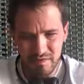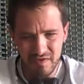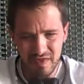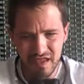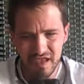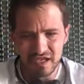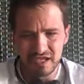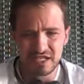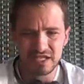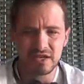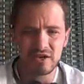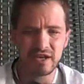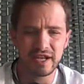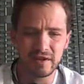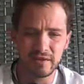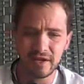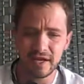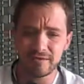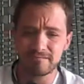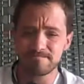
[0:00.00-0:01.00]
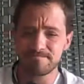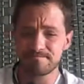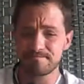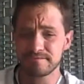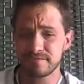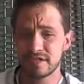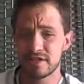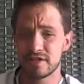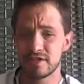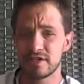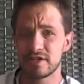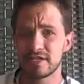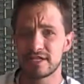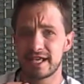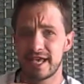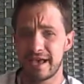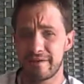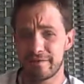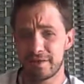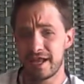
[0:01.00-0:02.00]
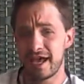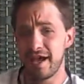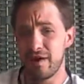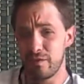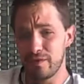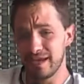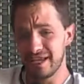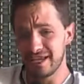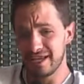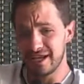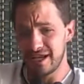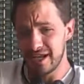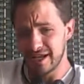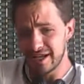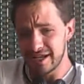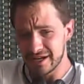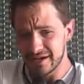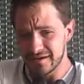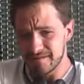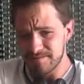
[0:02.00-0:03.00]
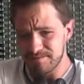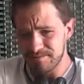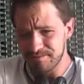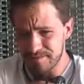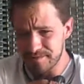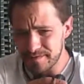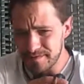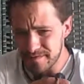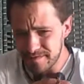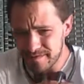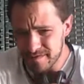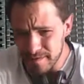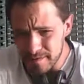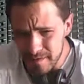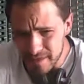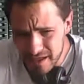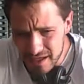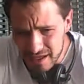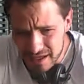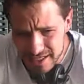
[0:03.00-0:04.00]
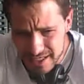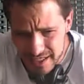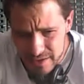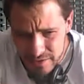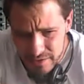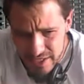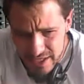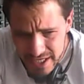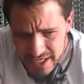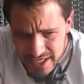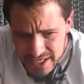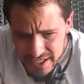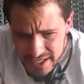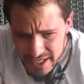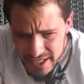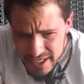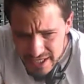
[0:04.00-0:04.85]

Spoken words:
So anyway, you know, there's that. But how we got here, let's see, what do they say?